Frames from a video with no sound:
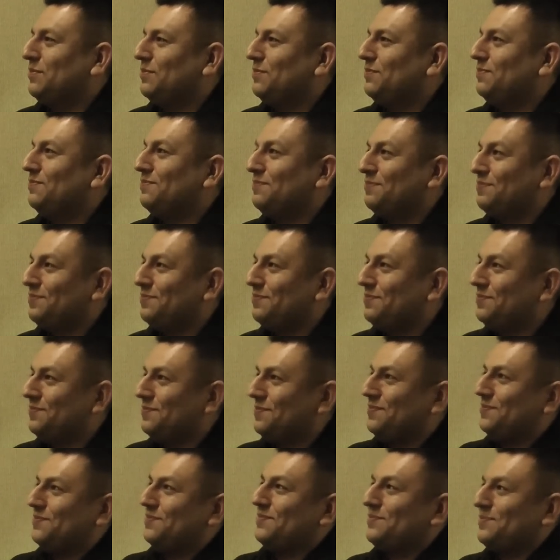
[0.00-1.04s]

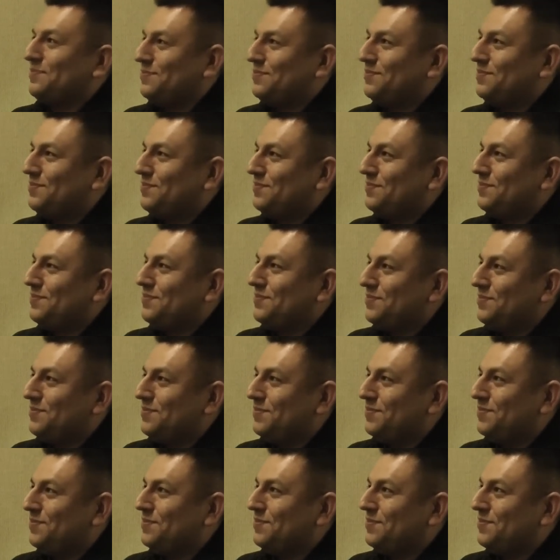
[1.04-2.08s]

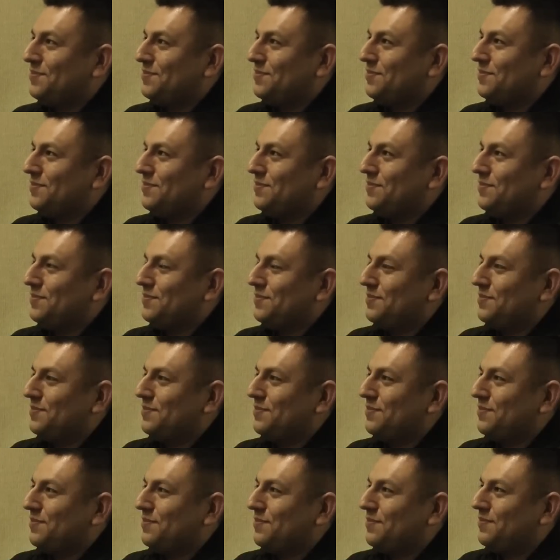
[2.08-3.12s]

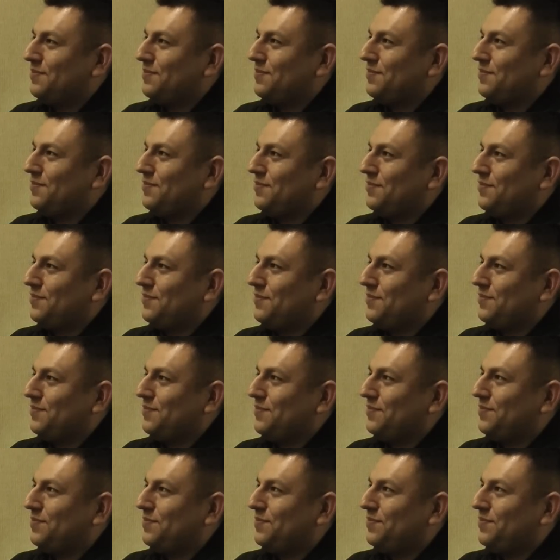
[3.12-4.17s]

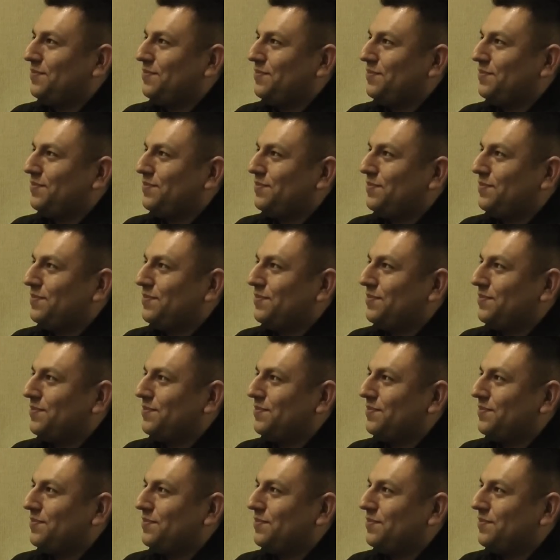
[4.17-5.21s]

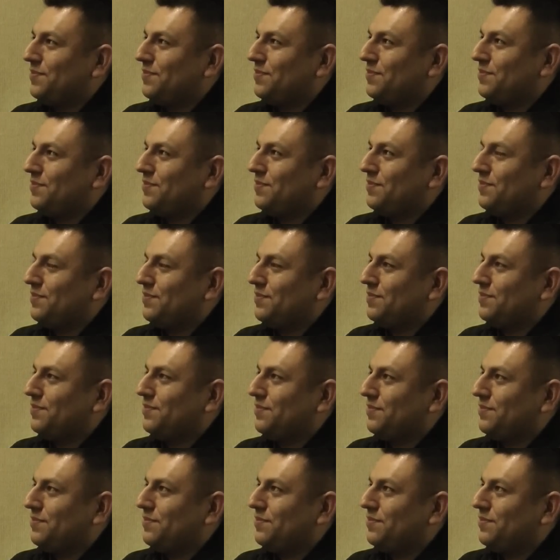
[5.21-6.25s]

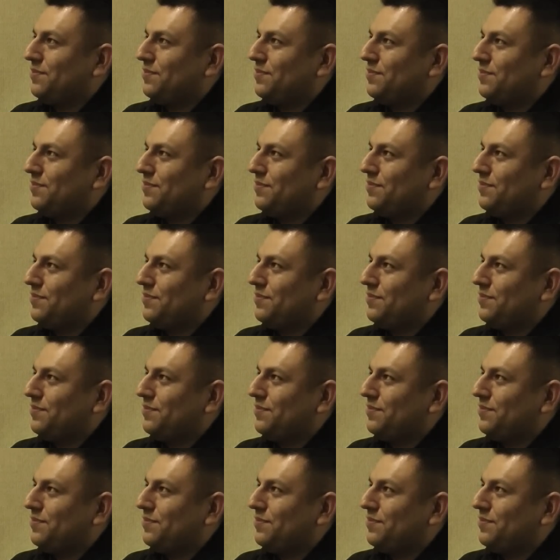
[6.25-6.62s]
[no speech]